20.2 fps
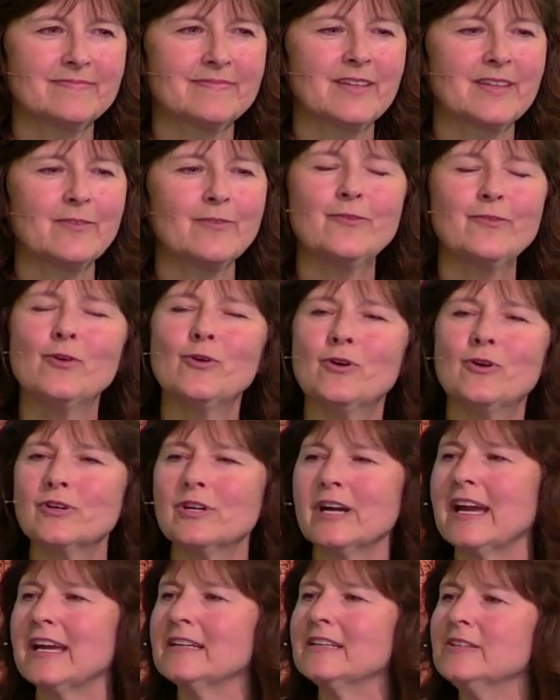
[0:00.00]
For
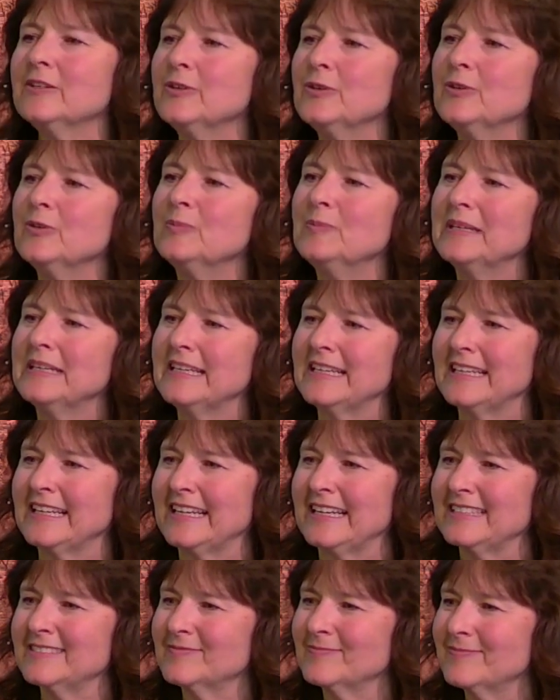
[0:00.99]
a New
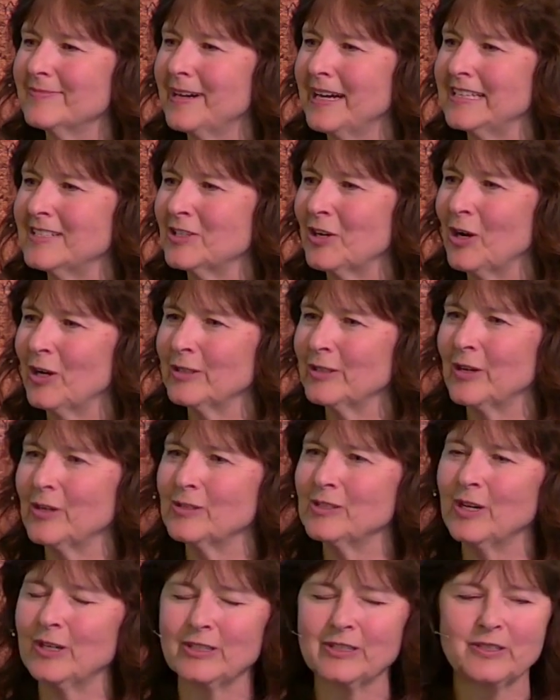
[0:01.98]
Beginning by John
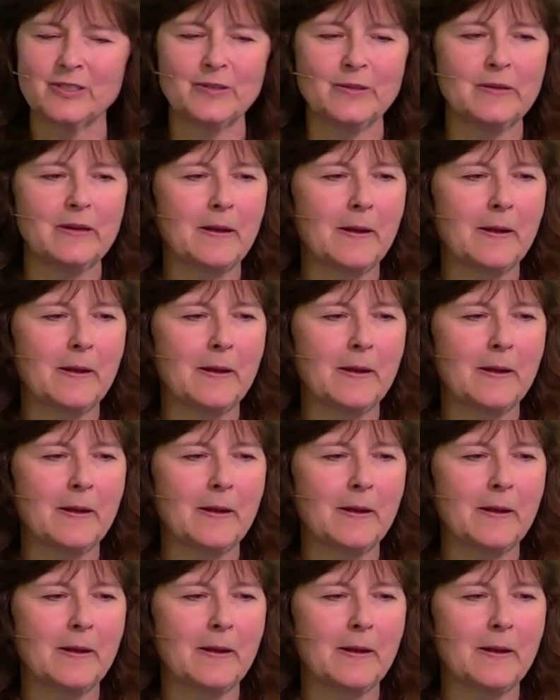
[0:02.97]
O'Donoghue.